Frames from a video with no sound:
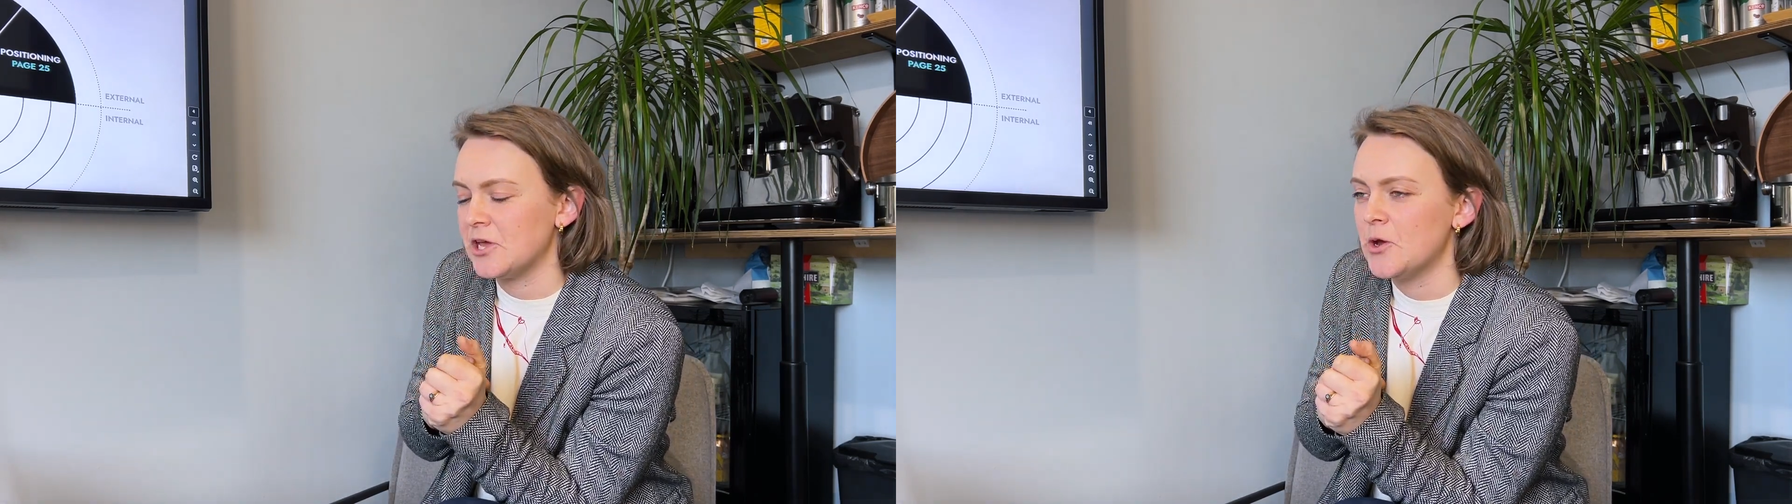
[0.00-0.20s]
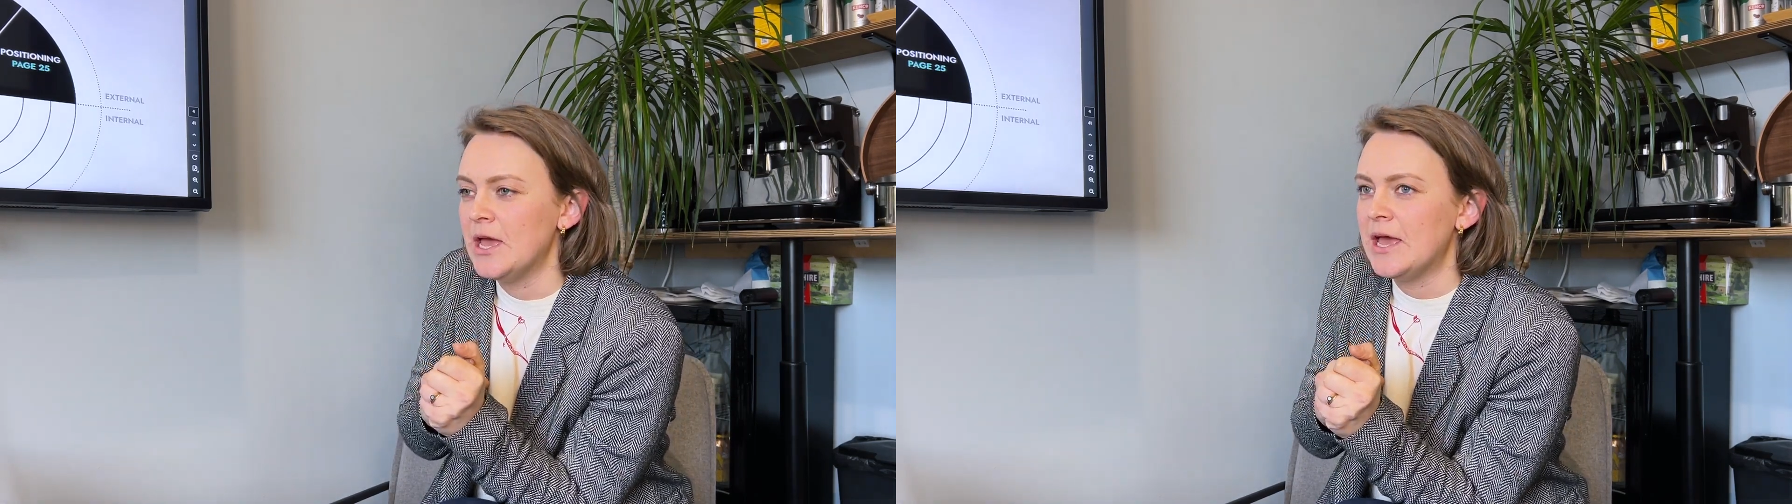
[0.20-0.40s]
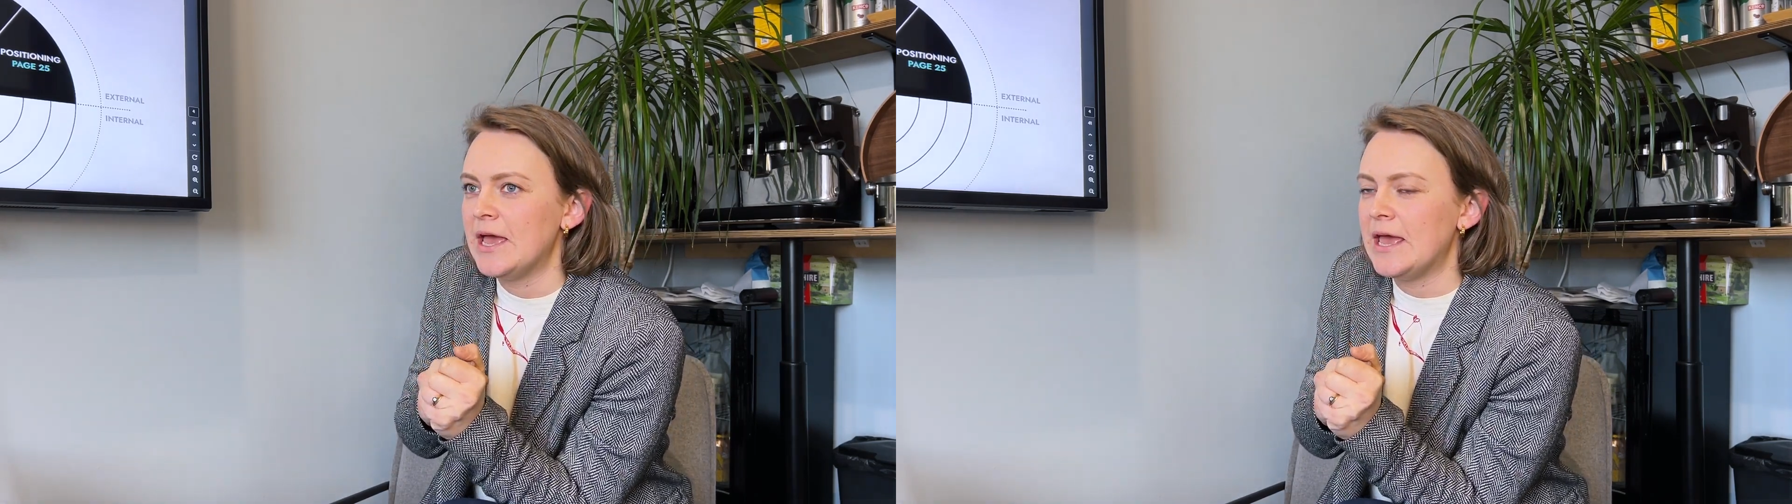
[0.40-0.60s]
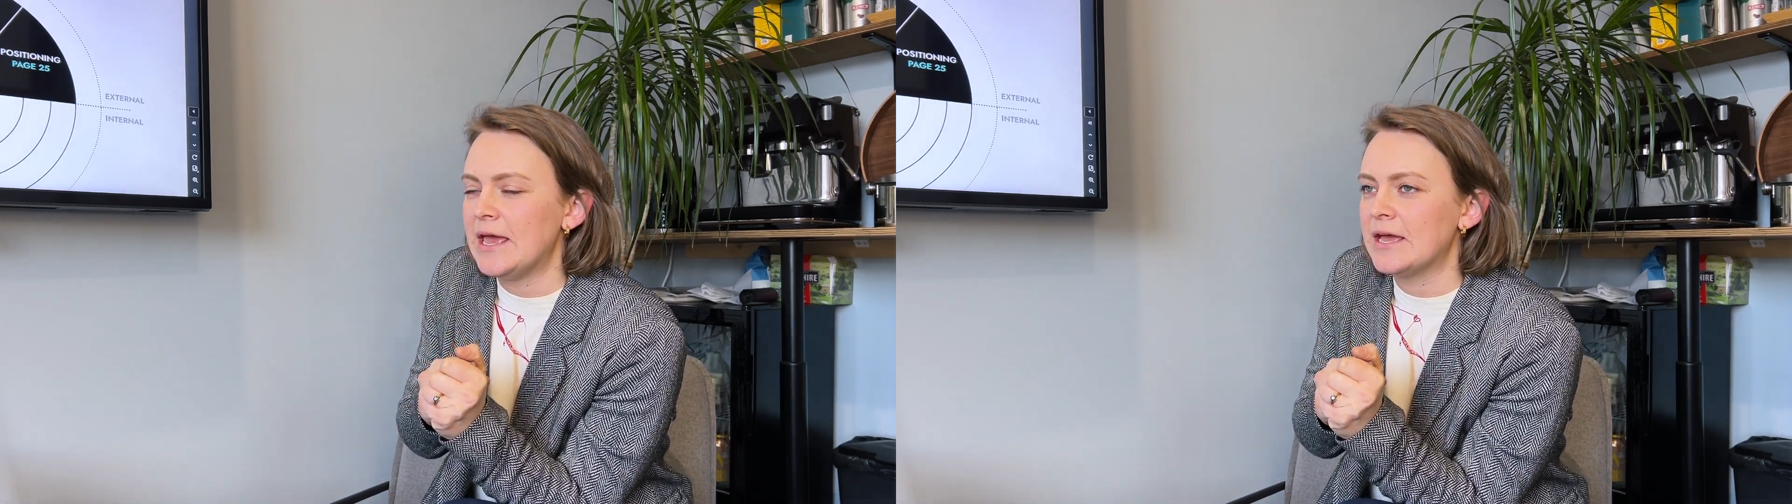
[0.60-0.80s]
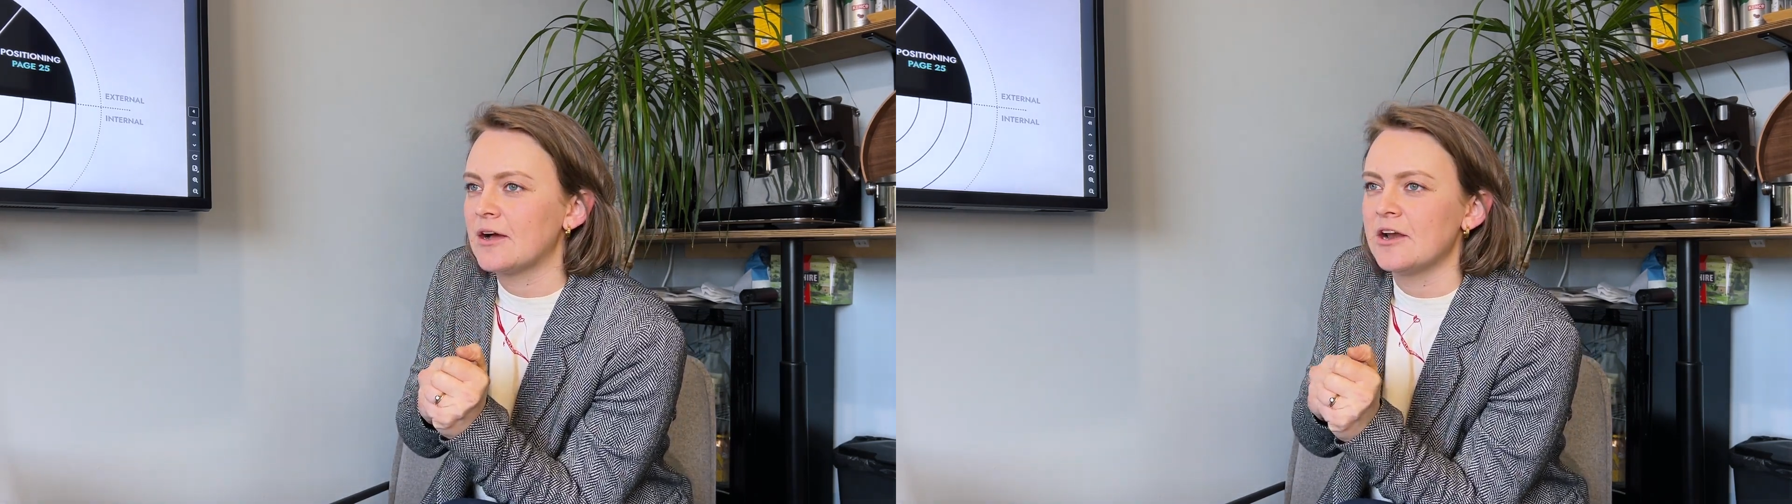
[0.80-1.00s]
So
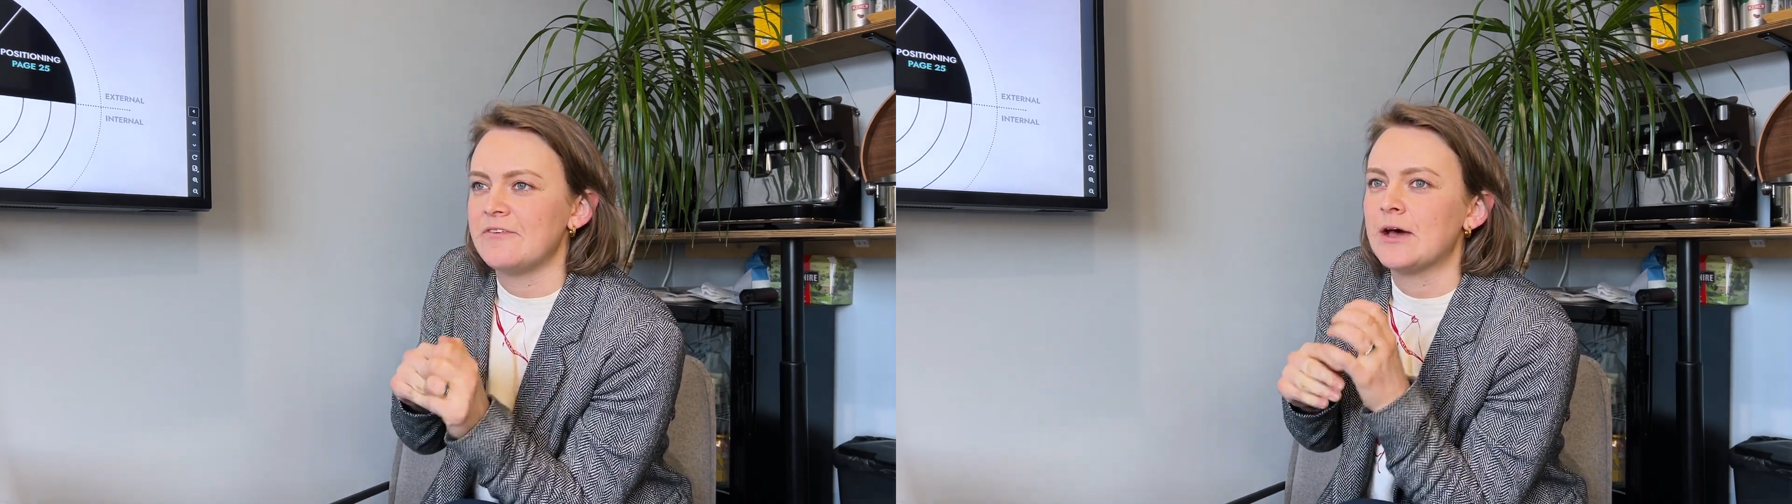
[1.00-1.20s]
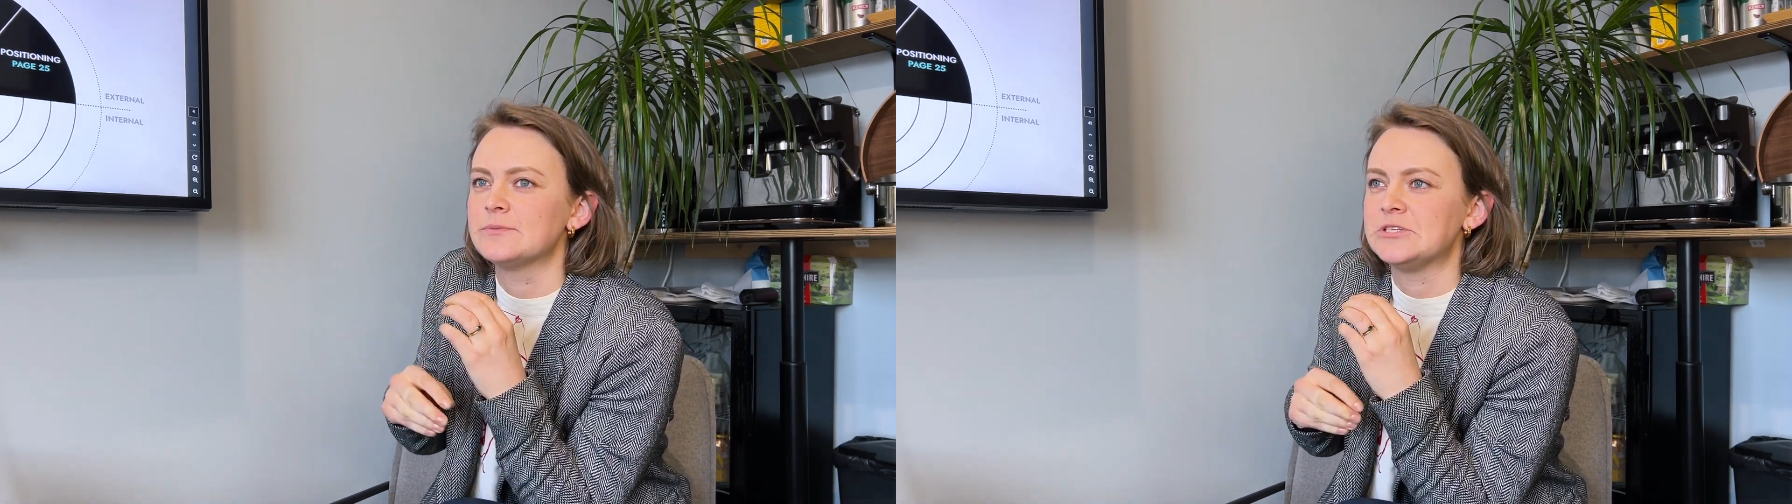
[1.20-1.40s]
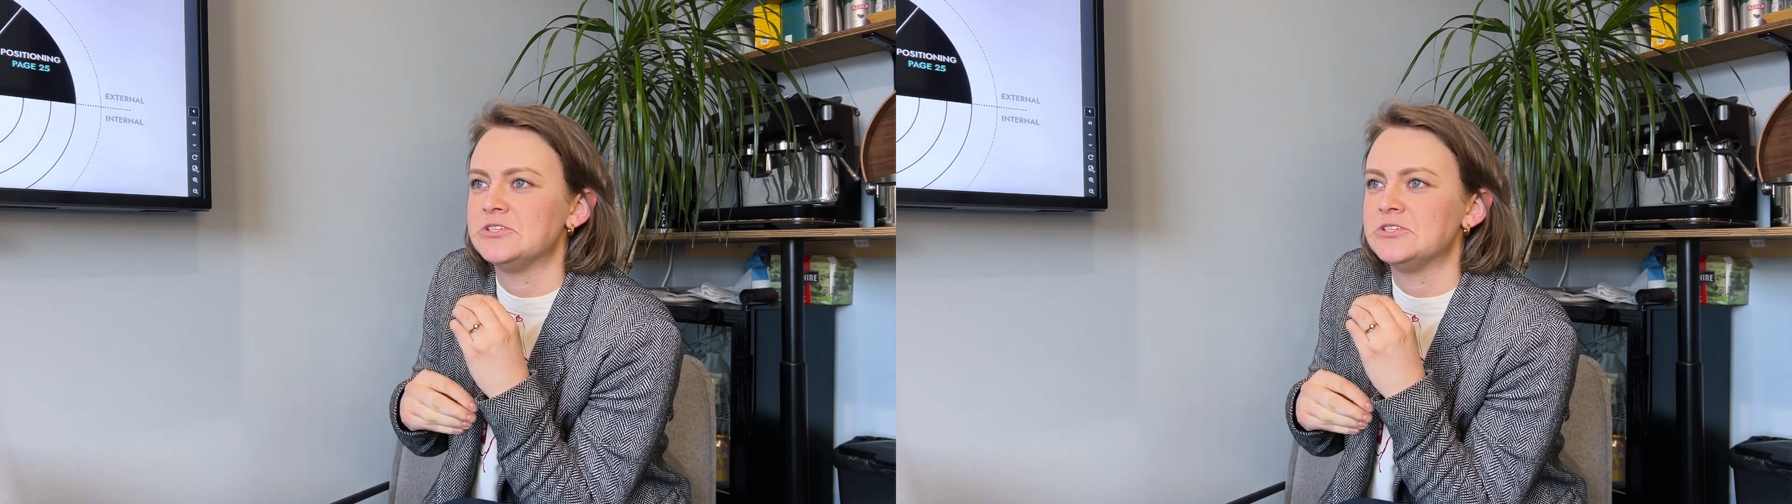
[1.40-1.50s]
it kind of helps